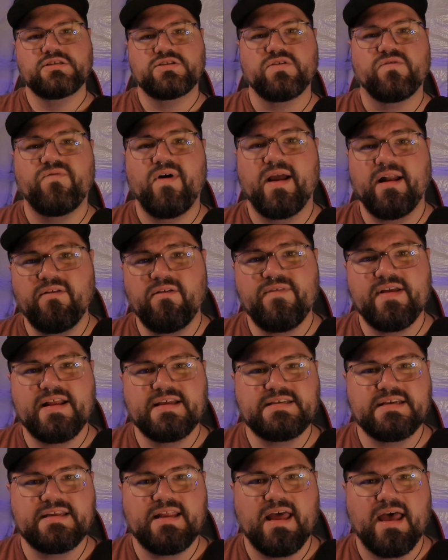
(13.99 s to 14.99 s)
So Final
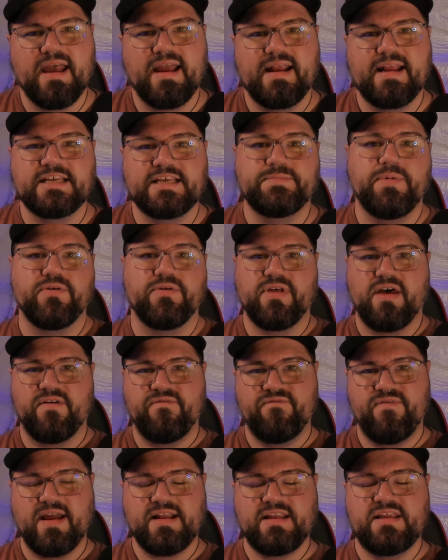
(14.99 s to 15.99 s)
Fantasy IX is both
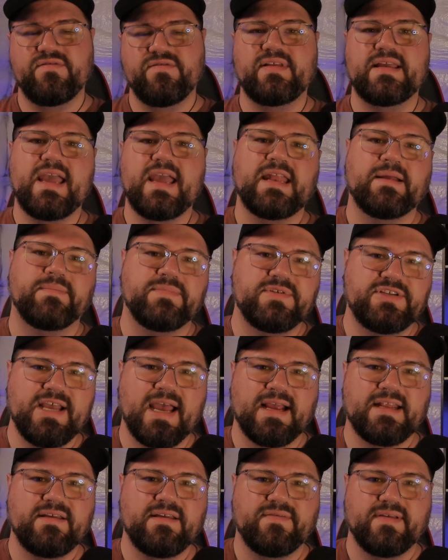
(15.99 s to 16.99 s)
effectively and
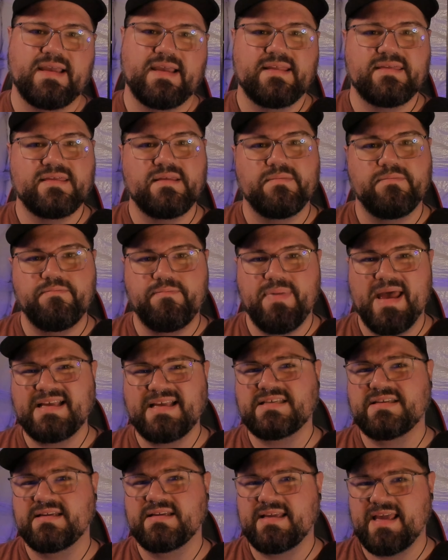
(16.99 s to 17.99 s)
objectively the
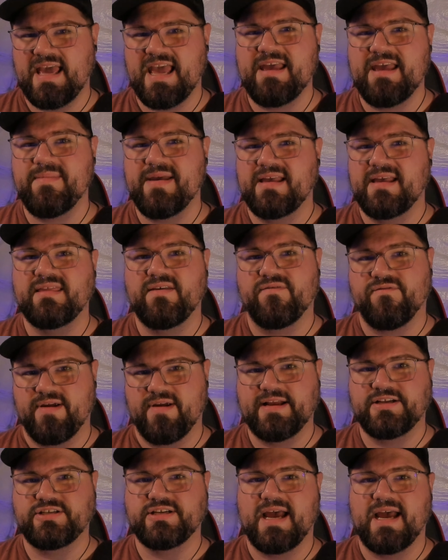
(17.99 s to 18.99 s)
best game in the
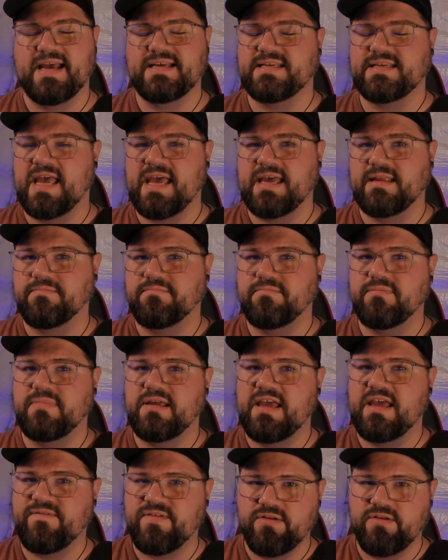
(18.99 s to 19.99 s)
franchise, and
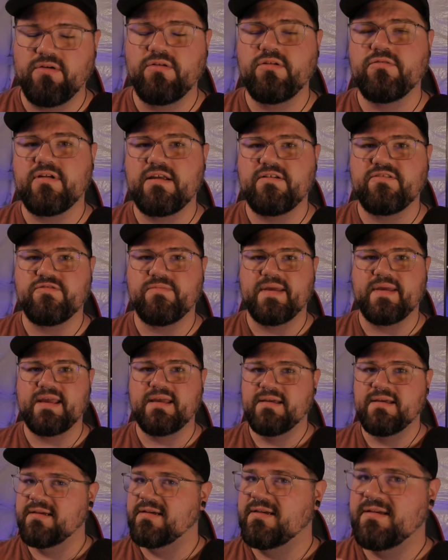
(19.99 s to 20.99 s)
if you don't agree with
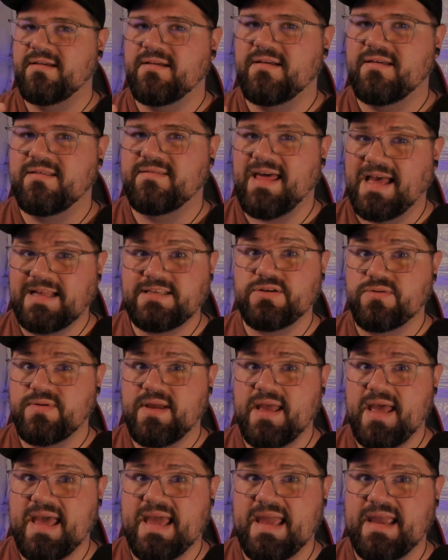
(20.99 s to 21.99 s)
me, that's
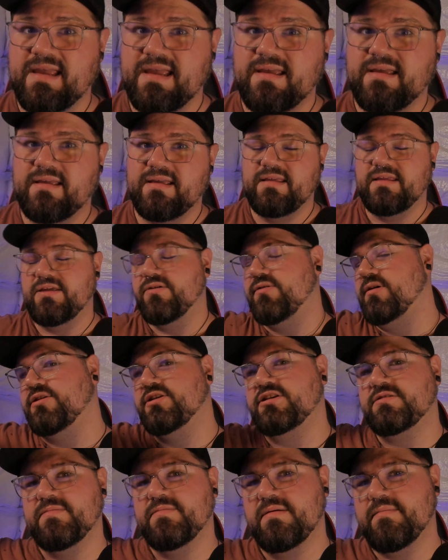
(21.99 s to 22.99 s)
okay. You can
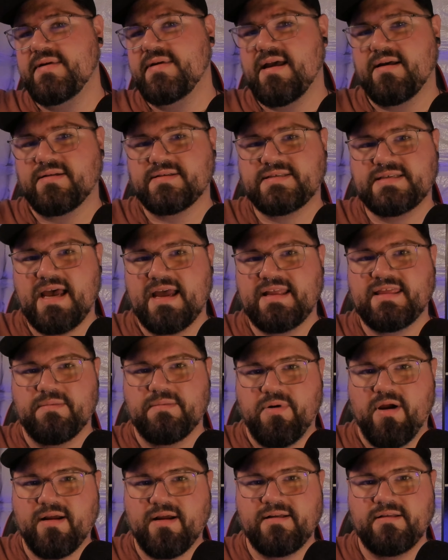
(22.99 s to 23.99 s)
just meet me outside in the
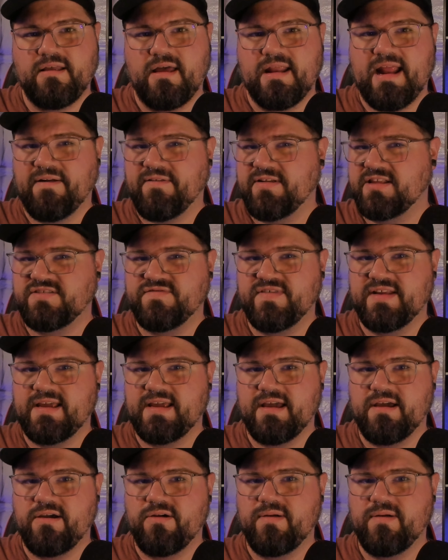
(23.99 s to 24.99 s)
parking lot after this
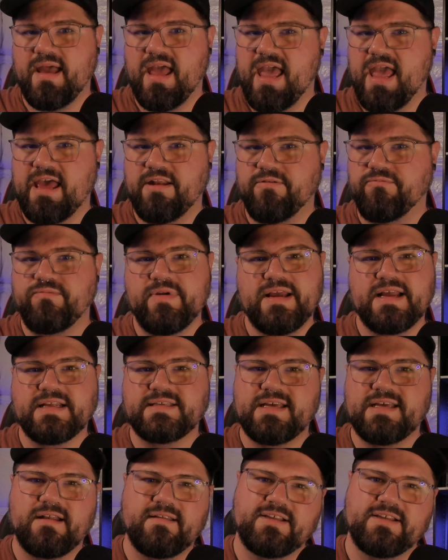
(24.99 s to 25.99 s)
video, and we can
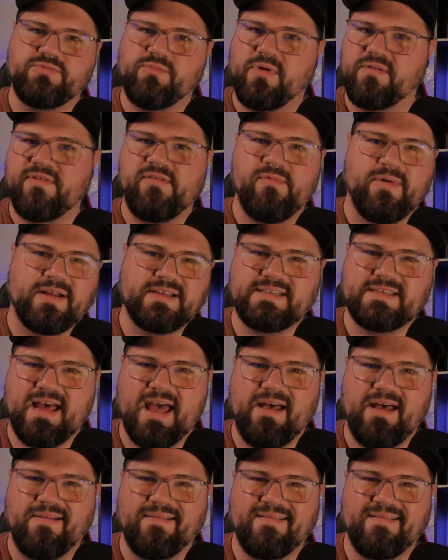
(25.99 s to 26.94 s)
settle this 1v1 style.